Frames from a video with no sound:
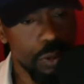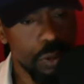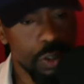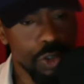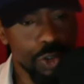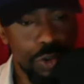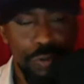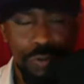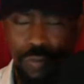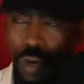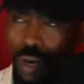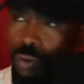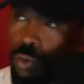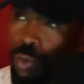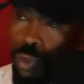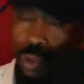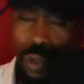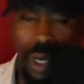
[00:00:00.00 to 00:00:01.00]
So
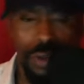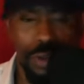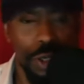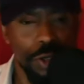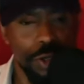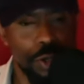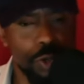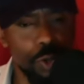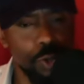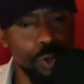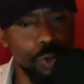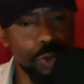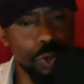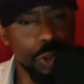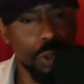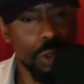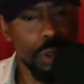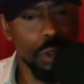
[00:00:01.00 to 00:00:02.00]
Pharaoh tried to use
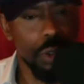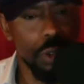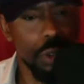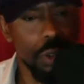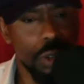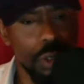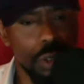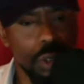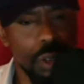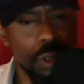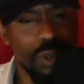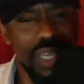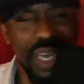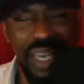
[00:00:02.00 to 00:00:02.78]
the